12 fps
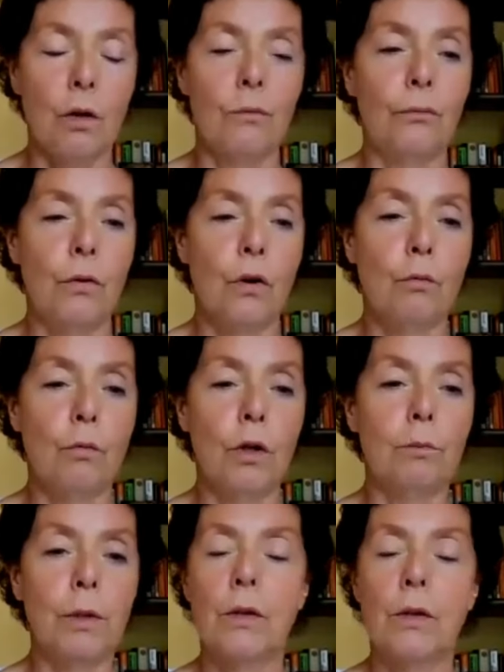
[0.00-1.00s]
go
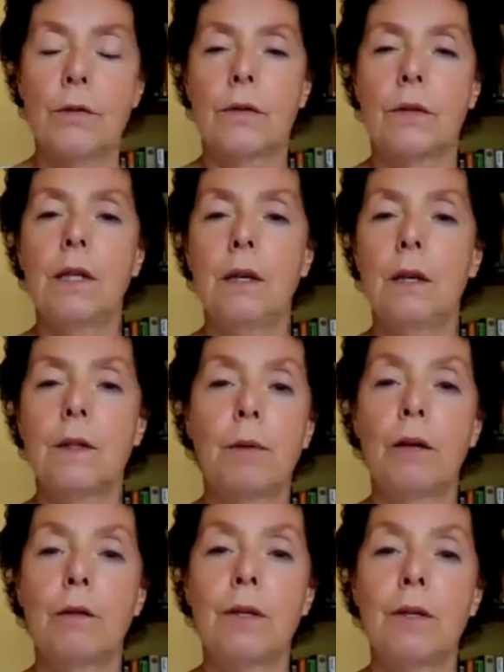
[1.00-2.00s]
forward because ski
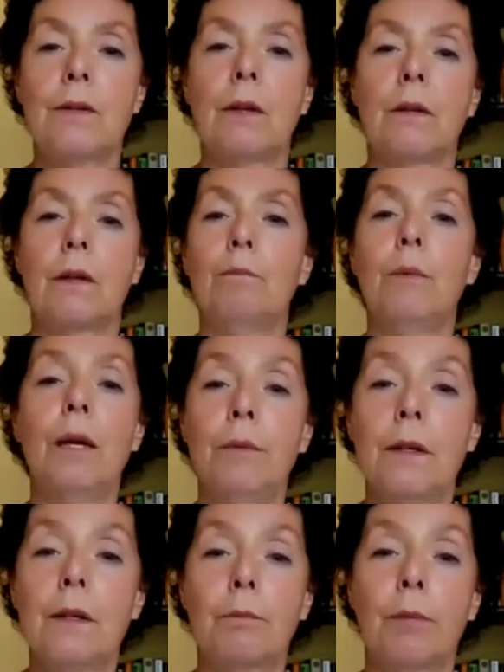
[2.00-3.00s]
experiments may
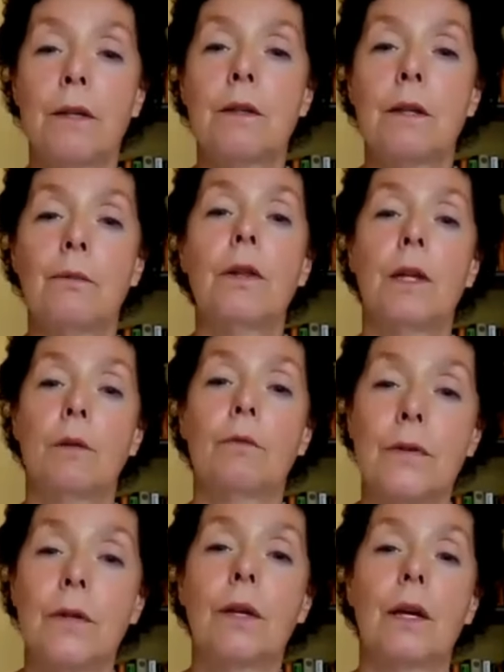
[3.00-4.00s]
be expensive and that
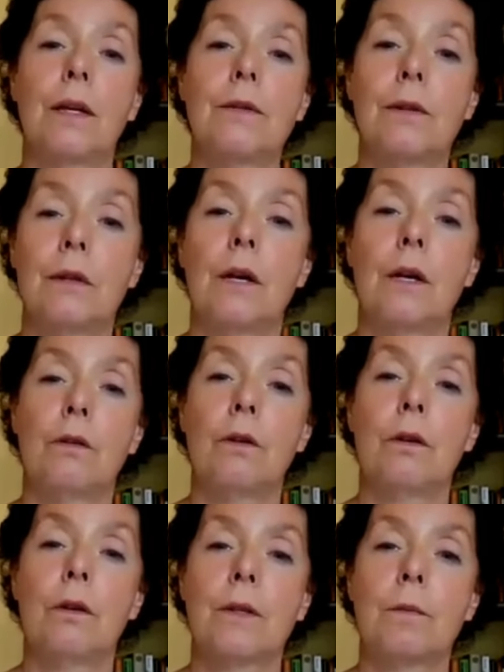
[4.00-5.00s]
was the case in
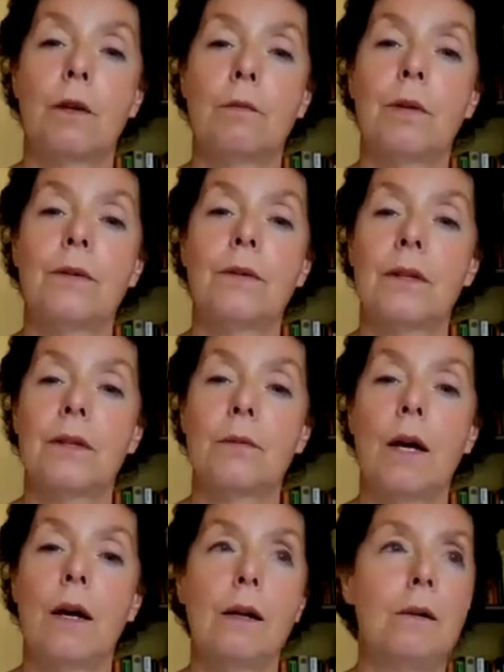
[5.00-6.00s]
our experiments as
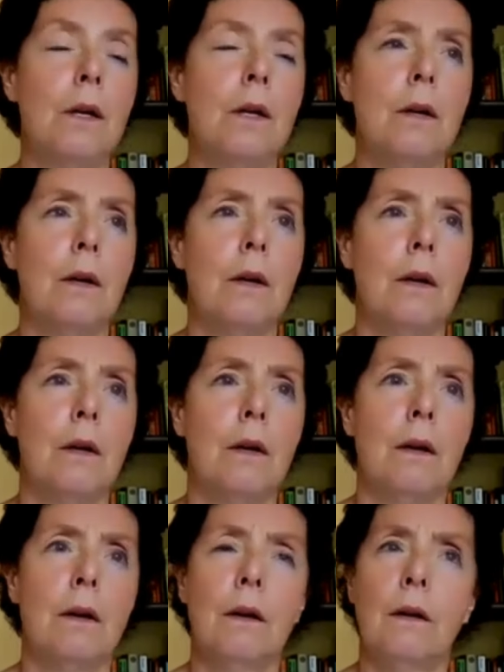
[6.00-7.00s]
well
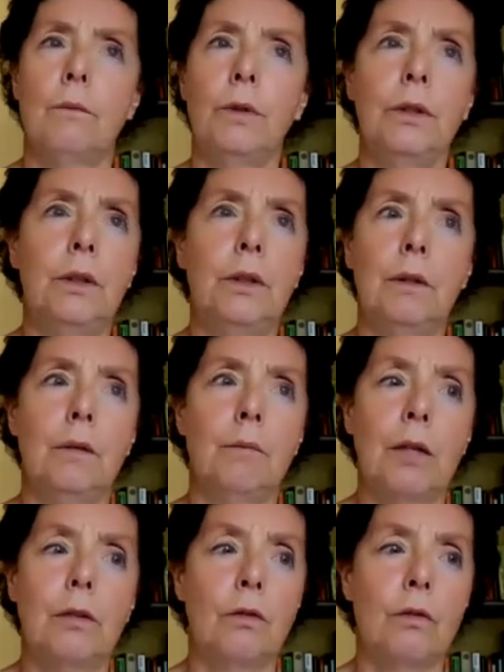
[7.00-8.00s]
uh, we did
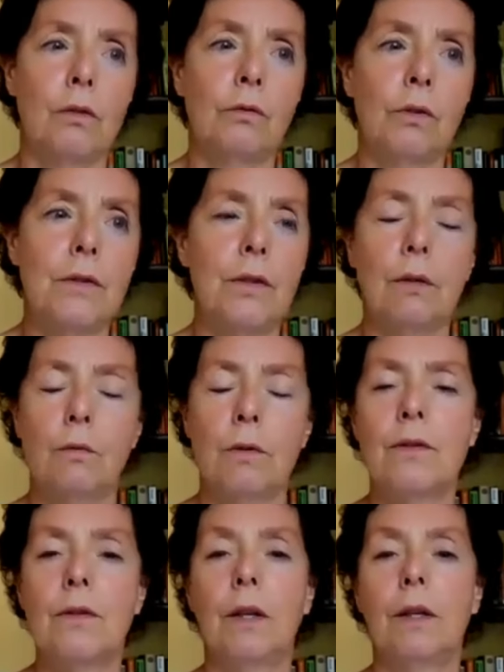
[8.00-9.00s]
mitochondrial
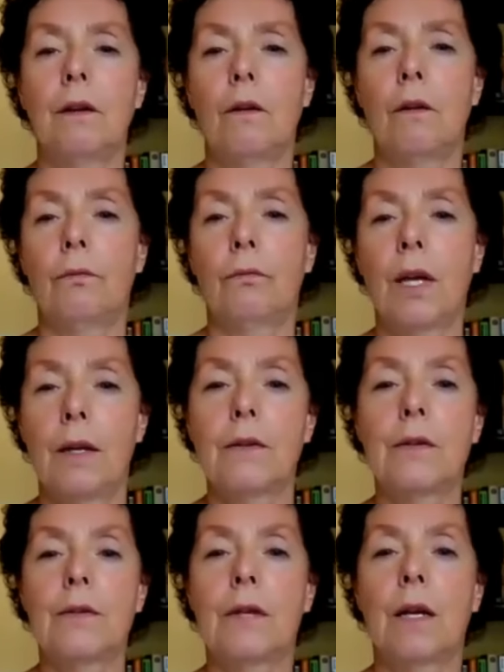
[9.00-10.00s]
sequencing of
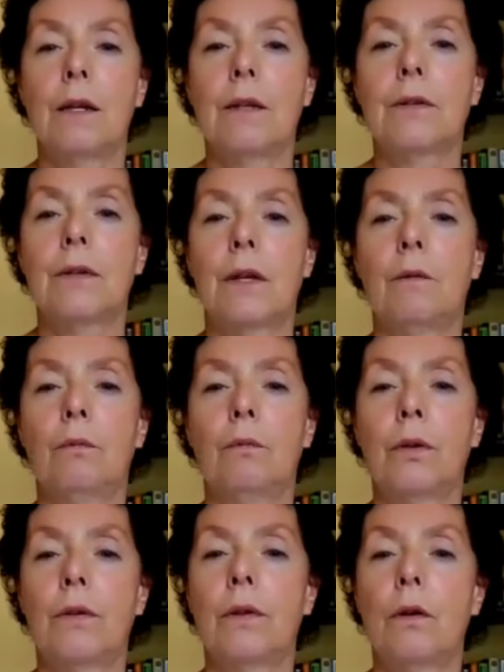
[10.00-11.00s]
cancer cells, and
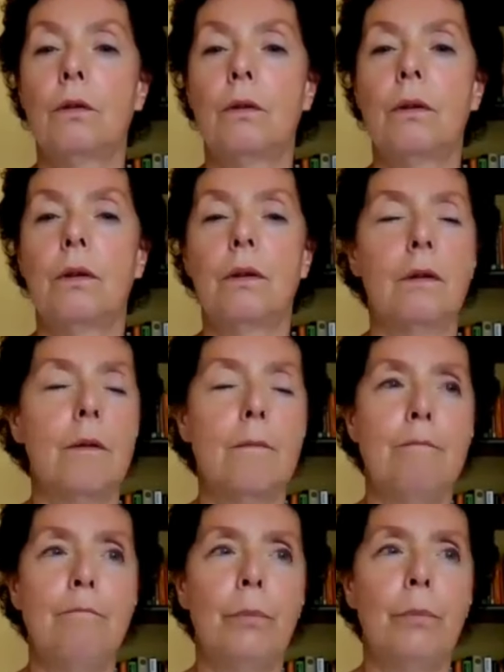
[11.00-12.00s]
without
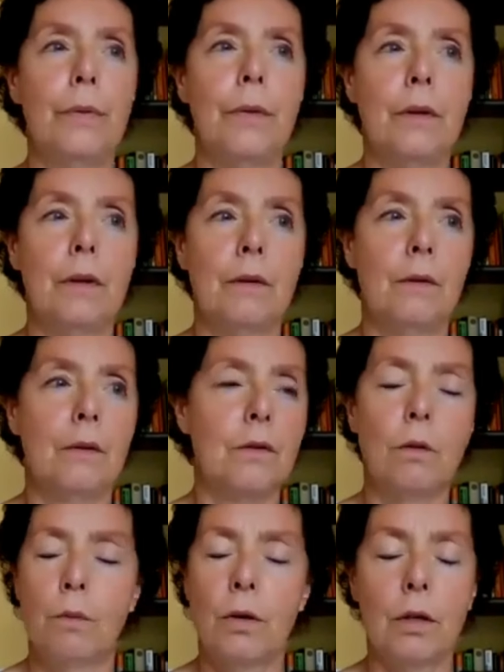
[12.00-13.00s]
um, the
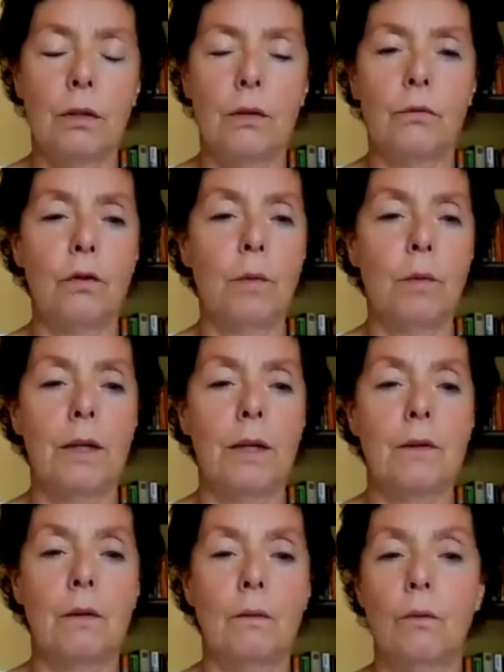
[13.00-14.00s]
support of
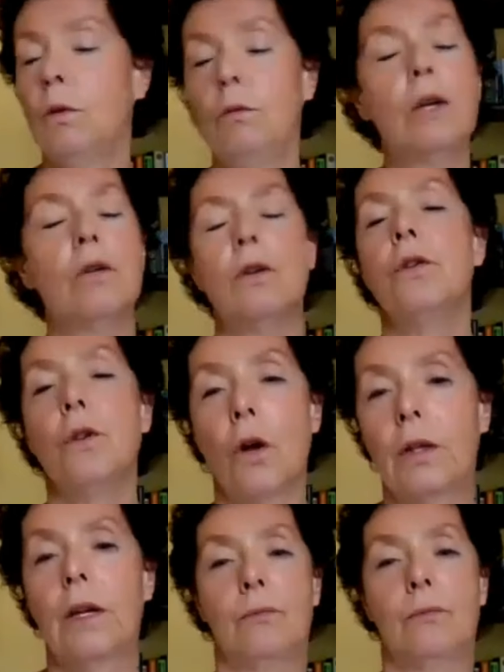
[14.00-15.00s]
ChromaDex, we could
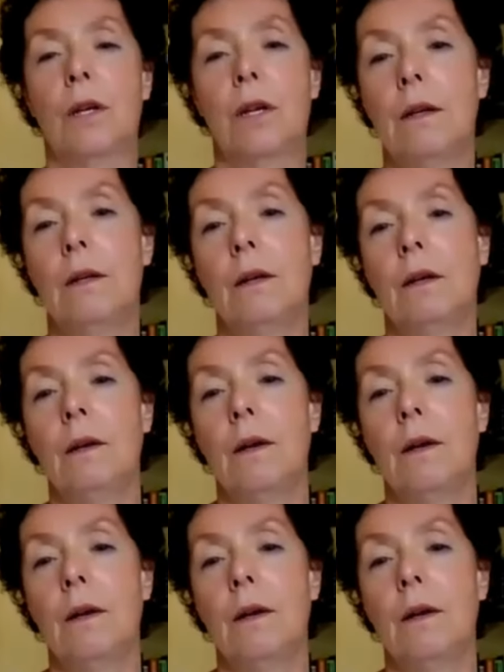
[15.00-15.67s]
not have done,